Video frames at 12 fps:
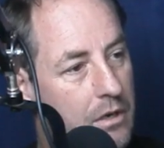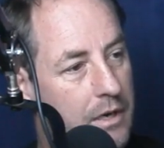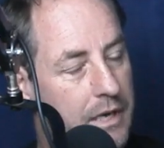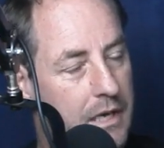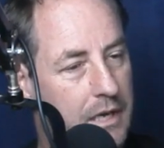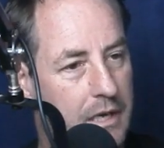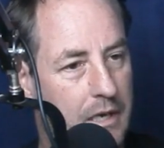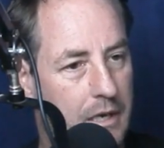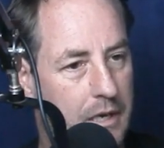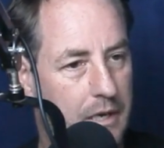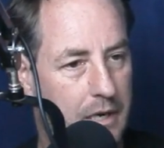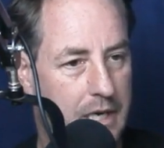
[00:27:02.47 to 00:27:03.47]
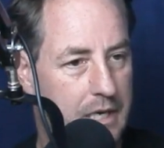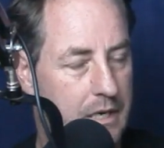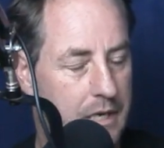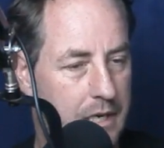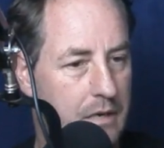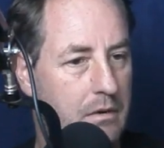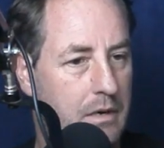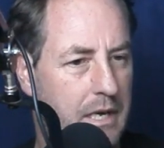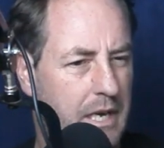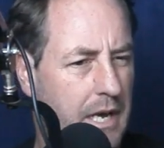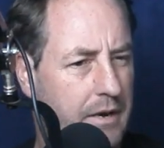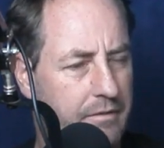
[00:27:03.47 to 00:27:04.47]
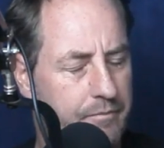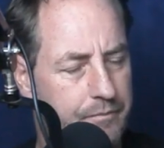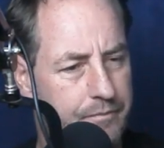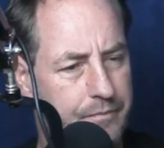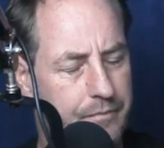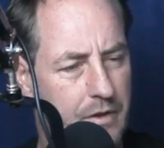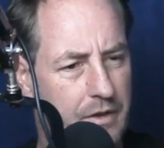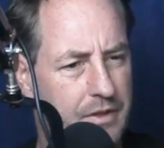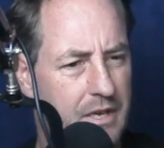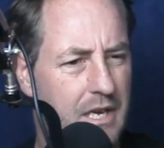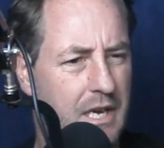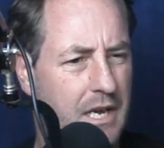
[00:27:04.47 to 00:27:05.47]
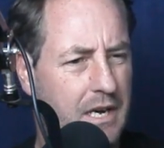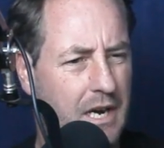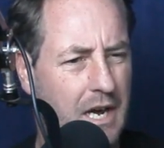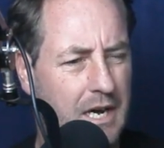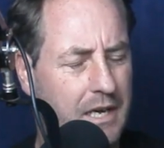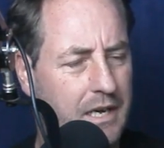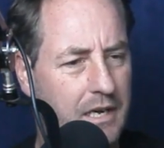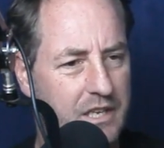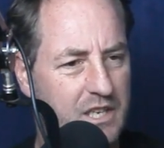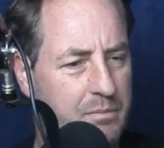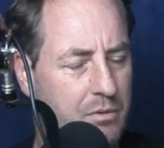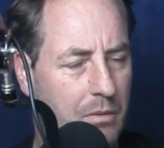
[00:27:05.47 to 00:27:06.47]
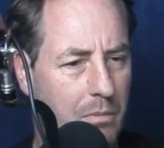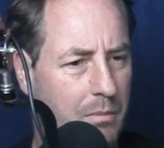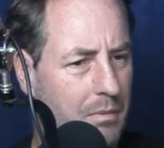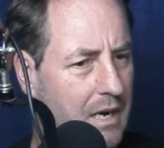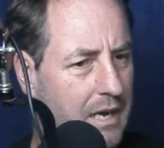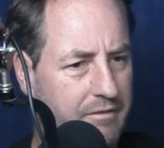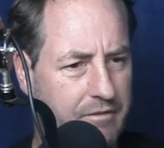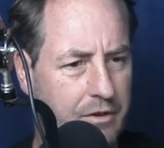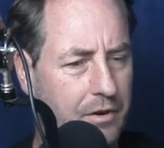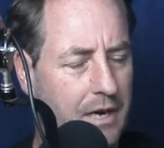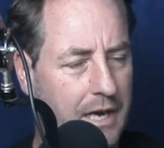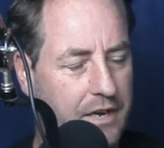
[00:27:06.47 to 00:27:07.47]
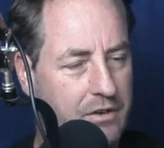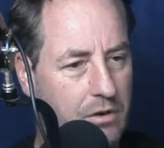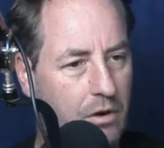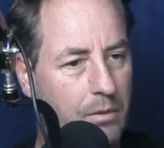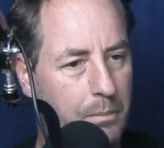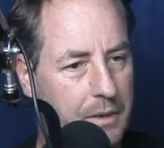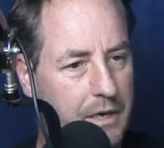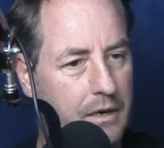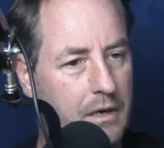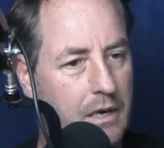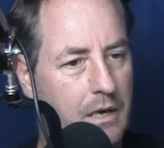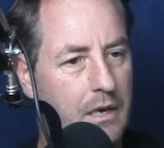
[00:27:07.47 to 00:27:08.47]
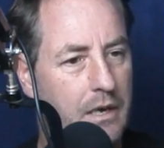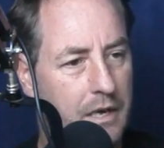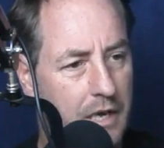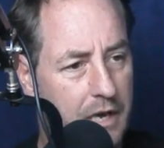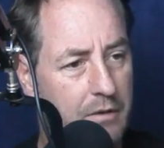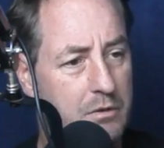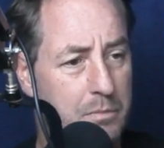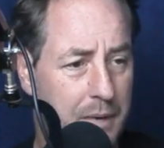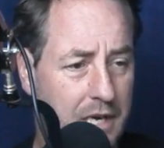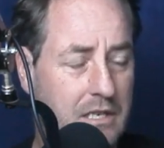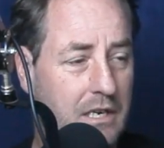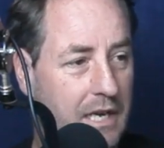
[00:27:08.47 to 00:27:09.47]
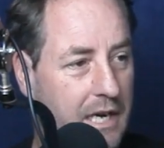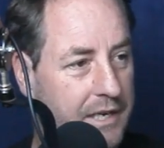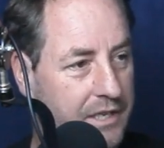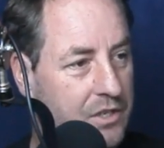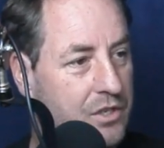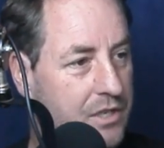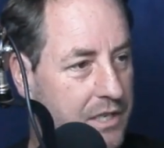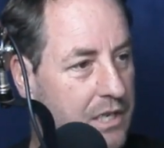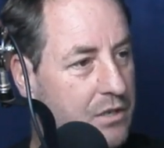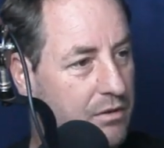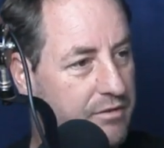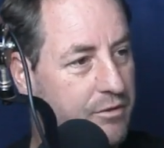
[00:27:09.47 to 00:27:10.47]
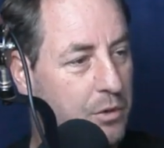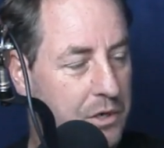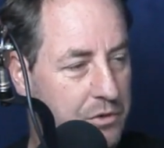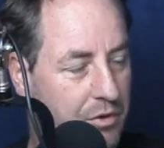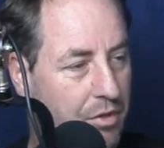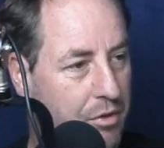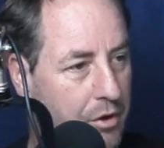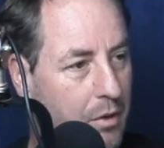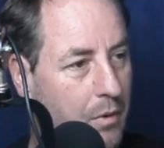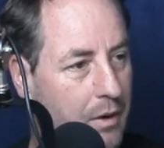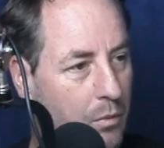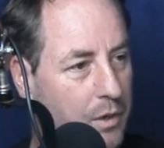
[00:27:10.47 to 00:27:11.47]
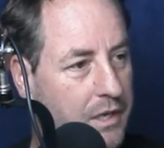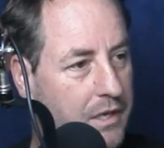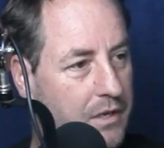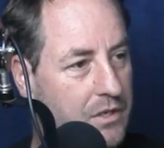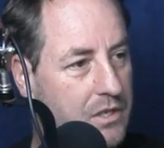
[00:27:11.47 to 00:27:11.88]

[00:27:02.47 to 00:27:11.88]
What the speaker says: Like, he had I think he had an Achilles problem very late on, but he was basically uninjured and he took 431 wickets.